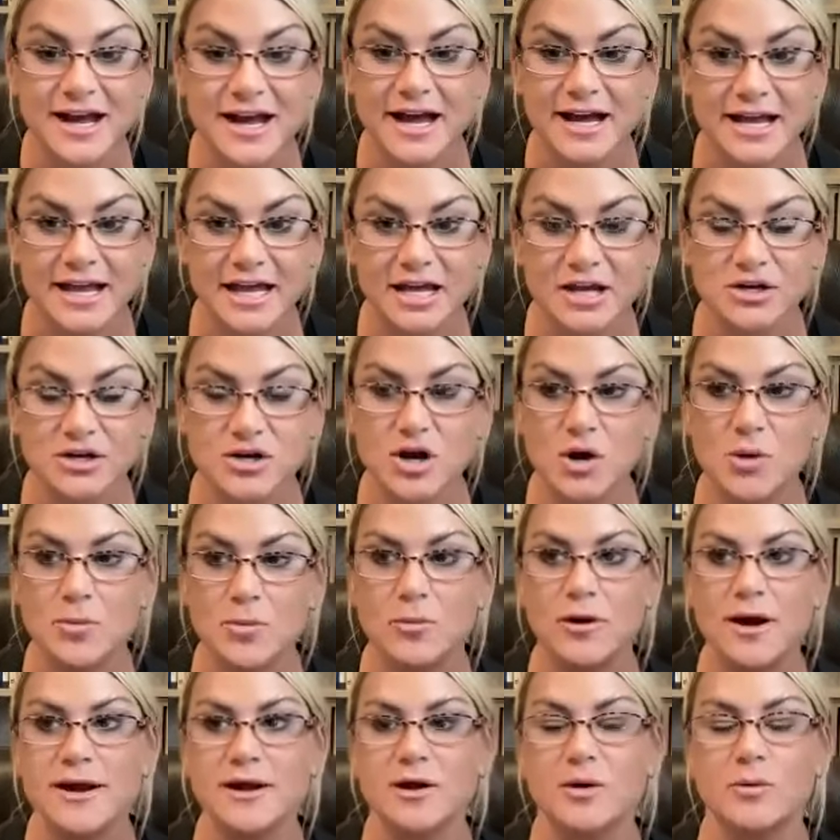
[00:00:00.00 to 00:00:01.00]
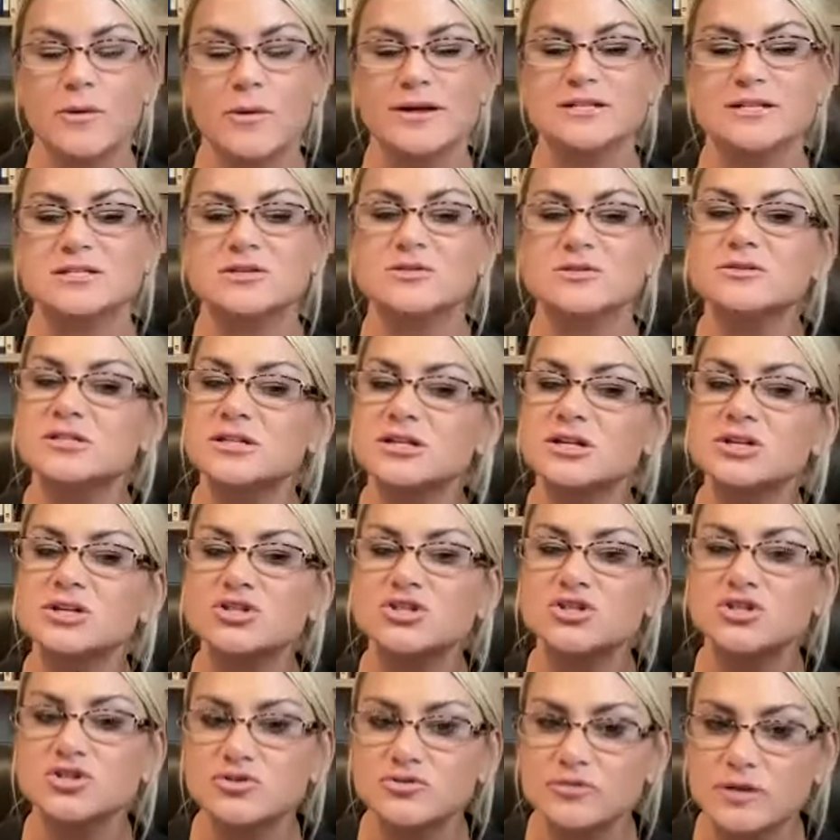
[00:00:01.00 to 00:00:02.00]
Again, no breakaways. So it's an
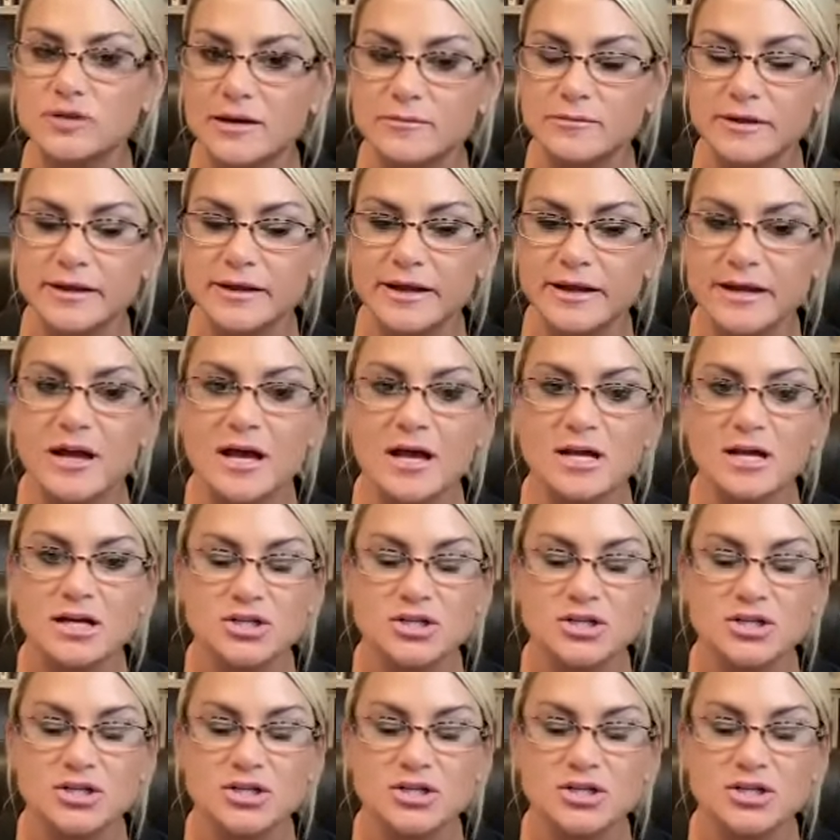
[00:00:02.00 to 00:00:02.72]
extremely